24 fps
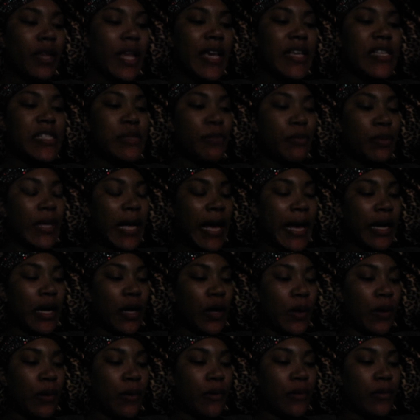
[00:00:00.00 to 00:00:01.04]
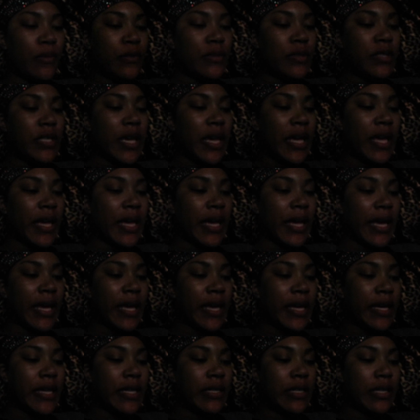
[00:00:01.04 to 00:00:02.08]
It's black owned
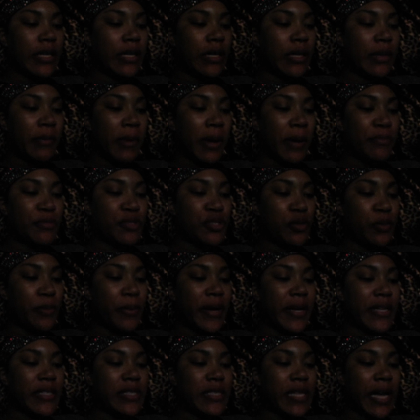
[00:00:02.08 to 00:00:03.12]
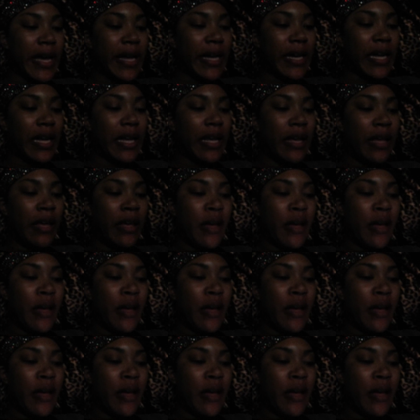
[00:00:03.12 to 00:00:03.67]
and I'm super excited